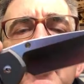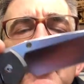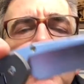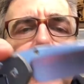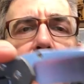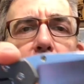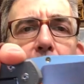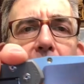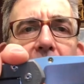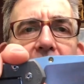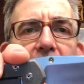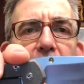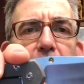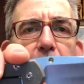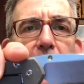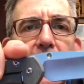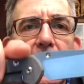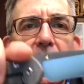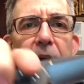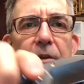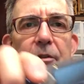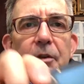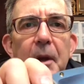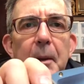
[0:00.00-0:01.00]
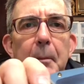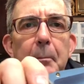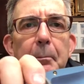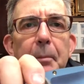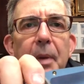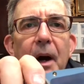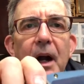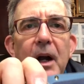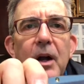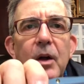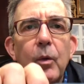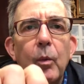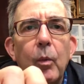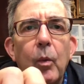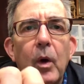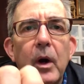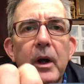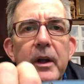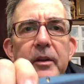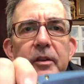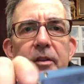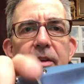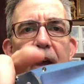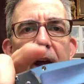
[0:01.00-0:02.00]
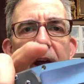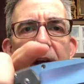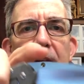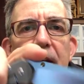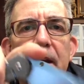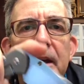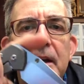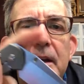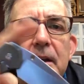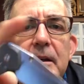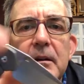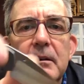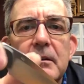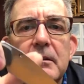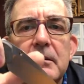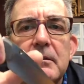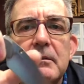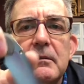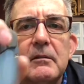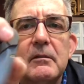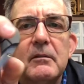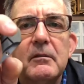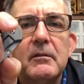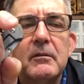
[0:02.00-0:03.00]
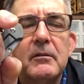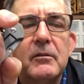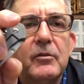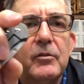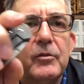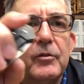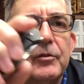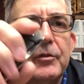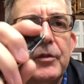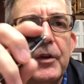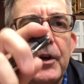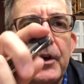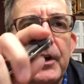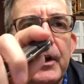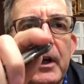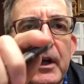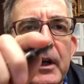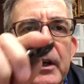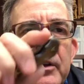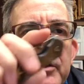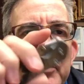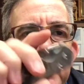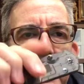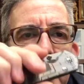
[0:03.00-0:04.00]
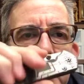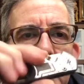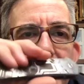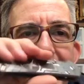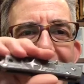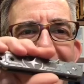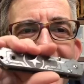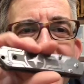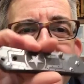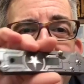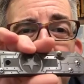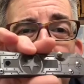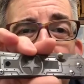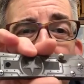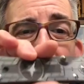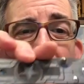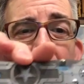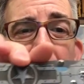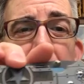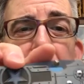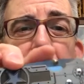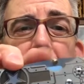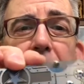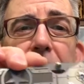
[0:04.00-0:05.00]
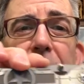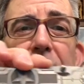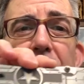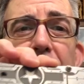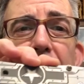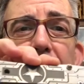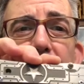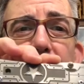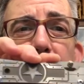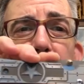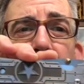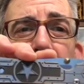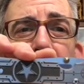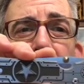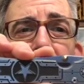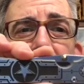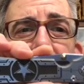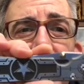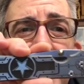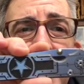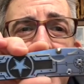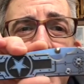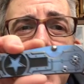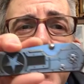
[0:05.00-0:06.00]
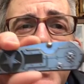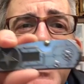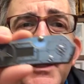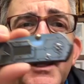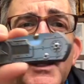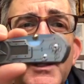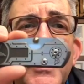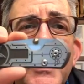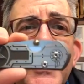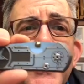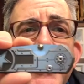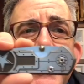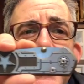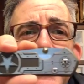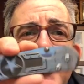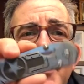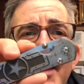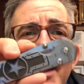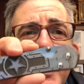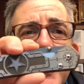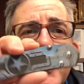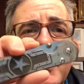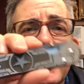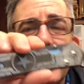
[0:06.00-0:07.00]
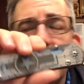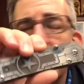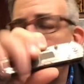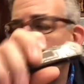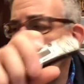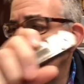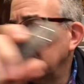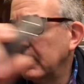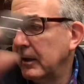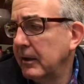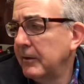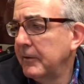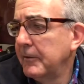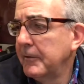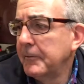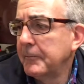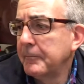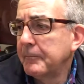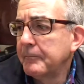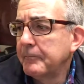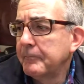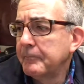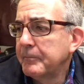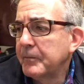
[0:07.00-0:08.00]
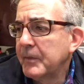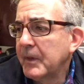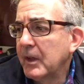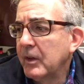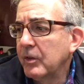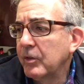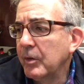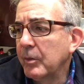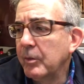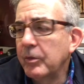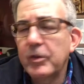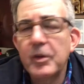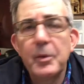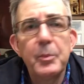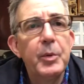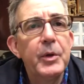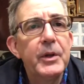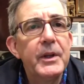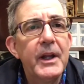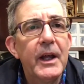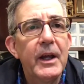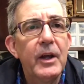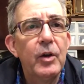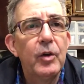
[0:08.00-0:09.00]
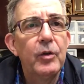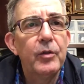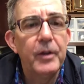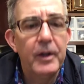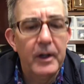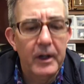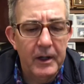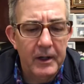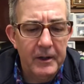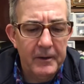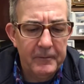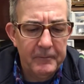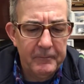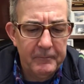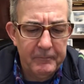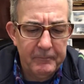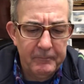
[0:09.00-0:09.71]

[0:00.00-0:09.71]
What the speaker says: Reminds me of a Buck 110. Very nice. This one happens to be very smooth, and I like the tanked thing. So I'm just going to put that over there.